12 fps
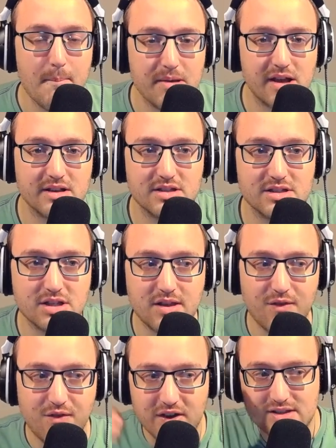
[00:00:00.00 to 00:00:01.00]
because until they
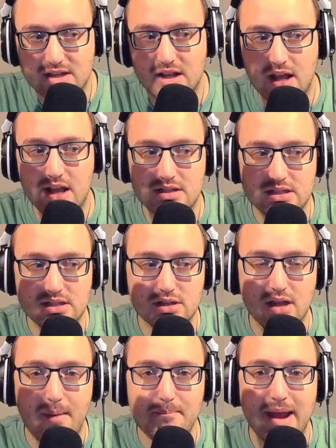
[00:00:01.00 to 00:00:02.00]
fix it, it's
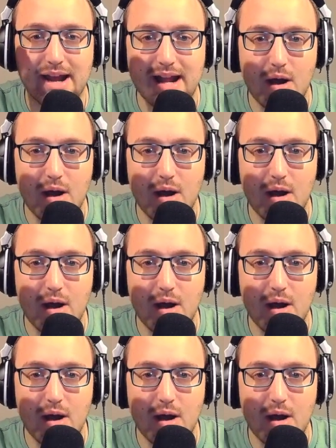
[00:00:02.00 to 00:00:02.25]
man